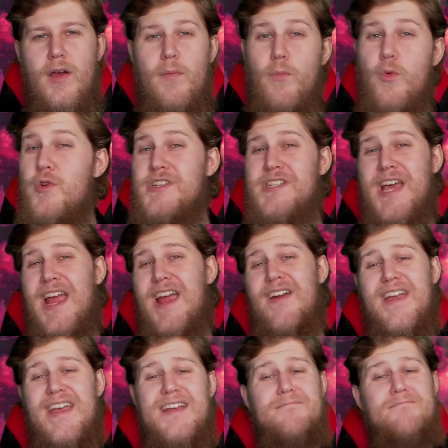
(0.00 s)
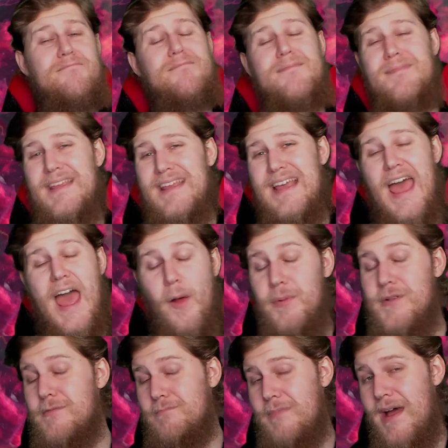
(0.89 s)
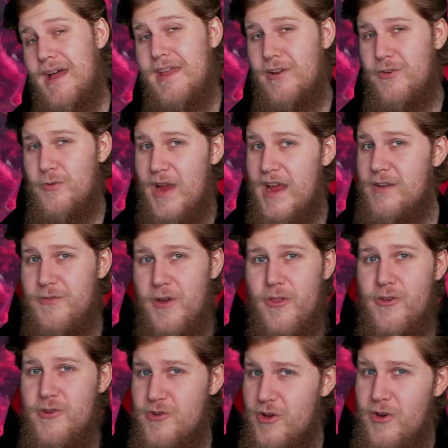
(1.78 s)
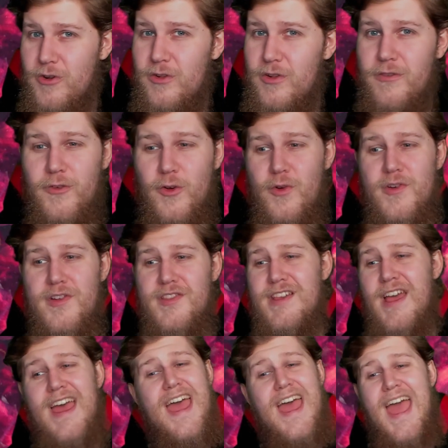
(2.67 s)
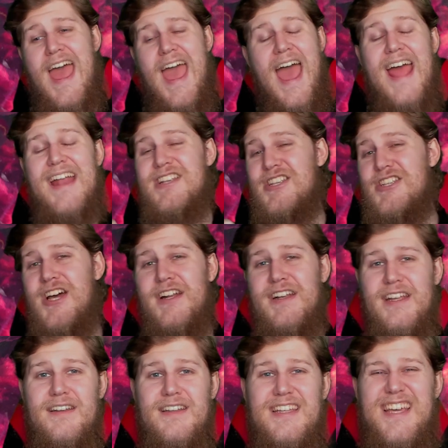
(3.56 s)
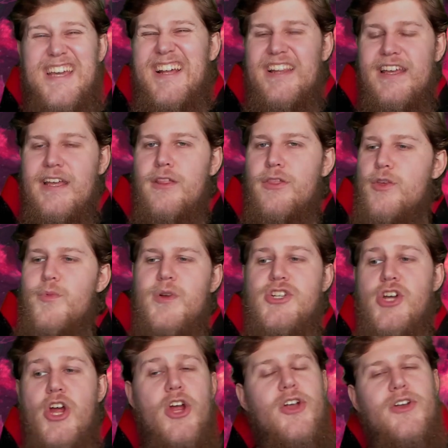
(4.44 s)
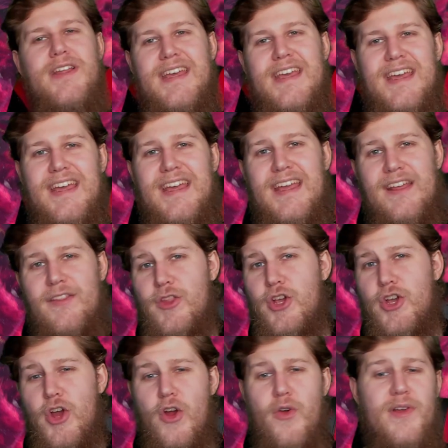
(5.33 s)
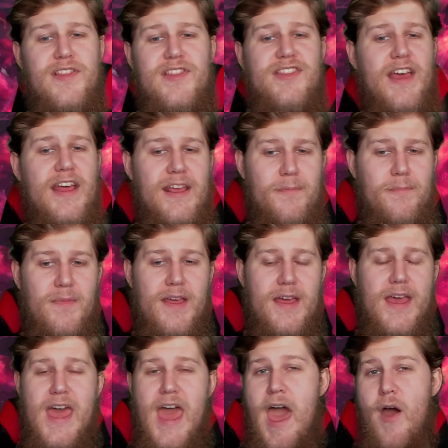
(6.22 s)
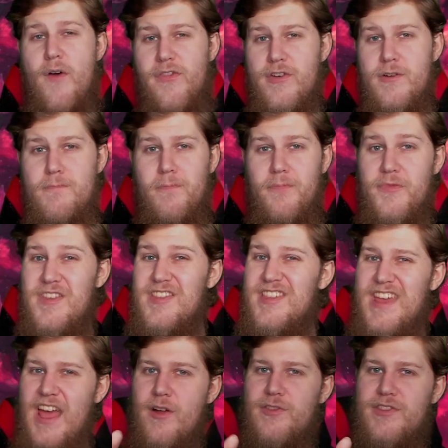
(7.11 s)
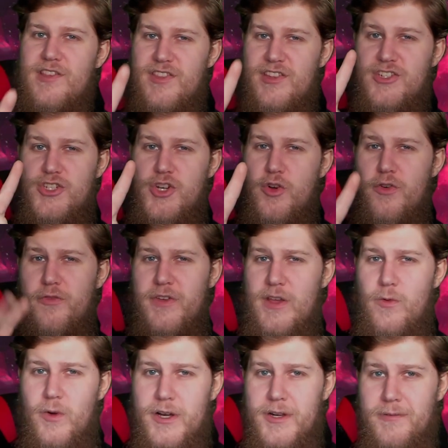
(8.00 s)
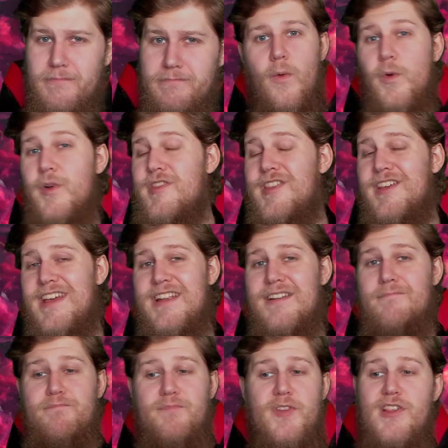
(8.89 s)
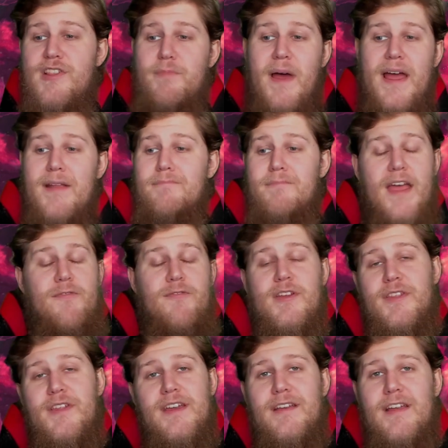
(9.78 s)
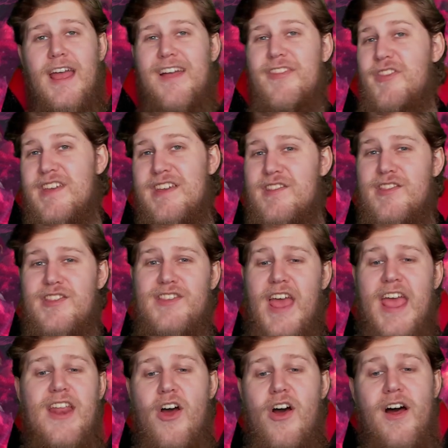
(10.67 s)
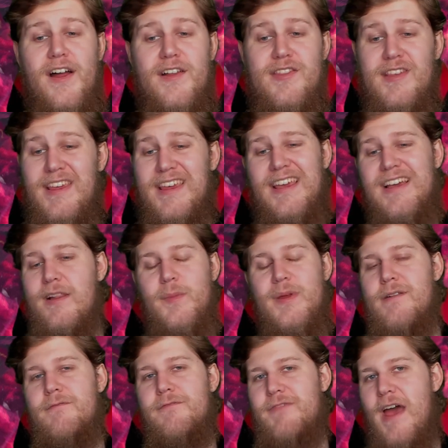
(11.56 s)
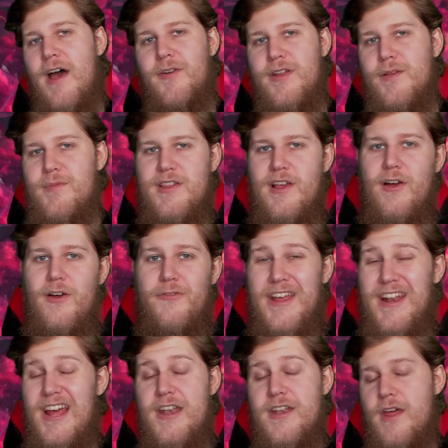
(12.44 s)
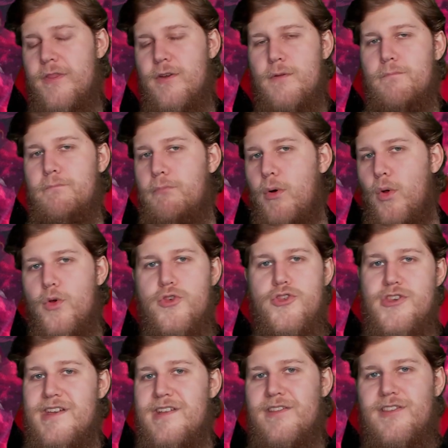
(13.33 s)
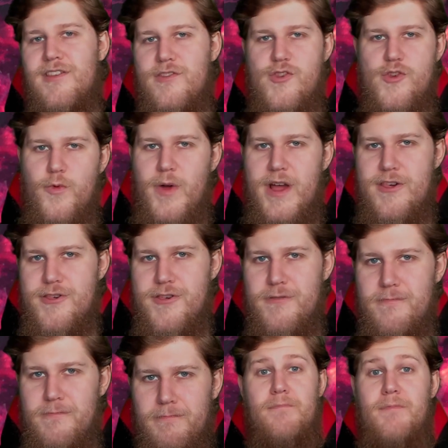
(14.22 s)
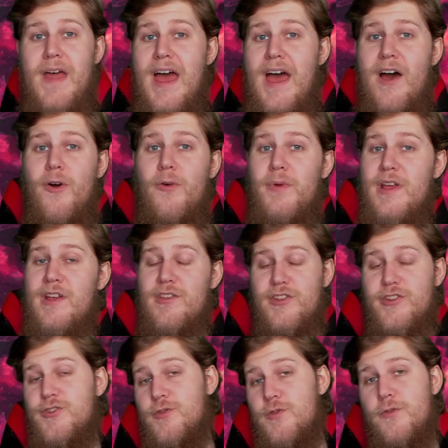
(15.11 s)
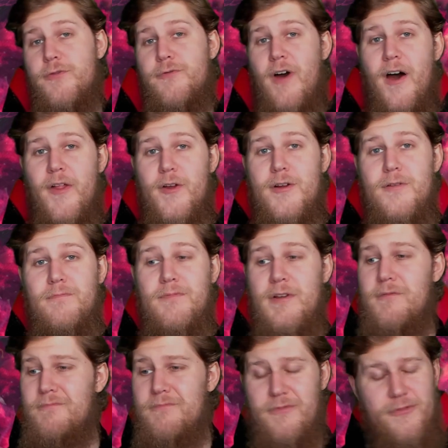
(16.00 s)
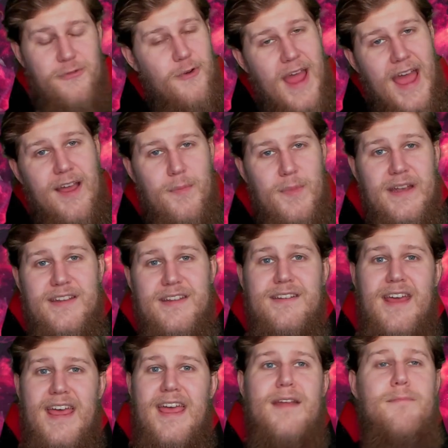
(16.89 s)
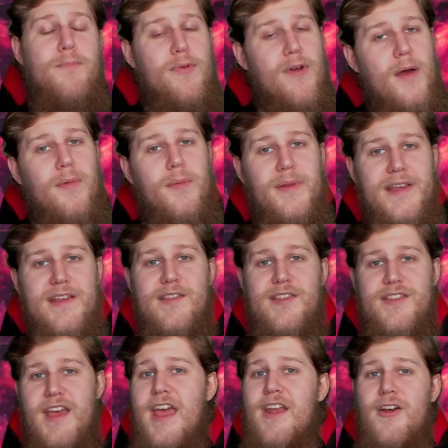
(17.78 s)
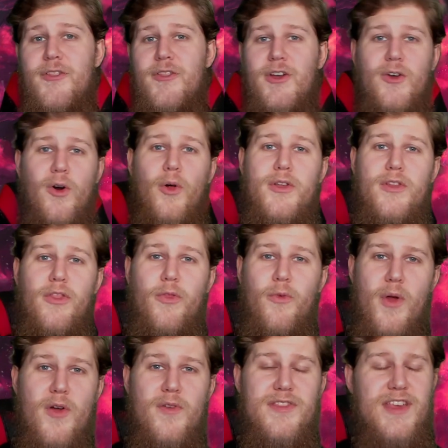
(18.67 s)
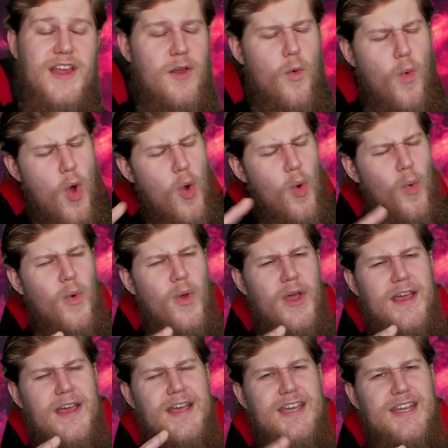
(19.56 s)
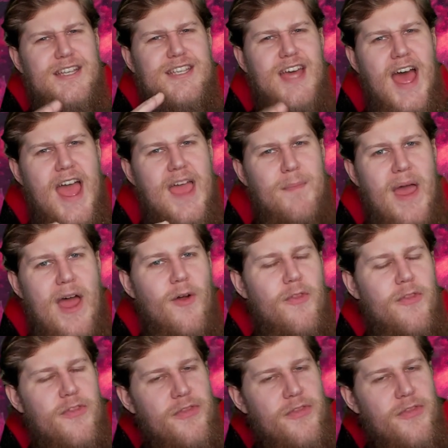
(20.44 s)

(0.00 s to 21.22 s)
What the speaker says: Mortarion, helped by Grandfather Nurgle of course, had done it, killing the Returned King in the current setting. However, this counts as a 2v1. Once again, despite everything and the insane odds, Guilliman found himself in another bullshit situation. Now, his true father, fragmented and probably insane on the Golden Throne, said, "Whoa, time out.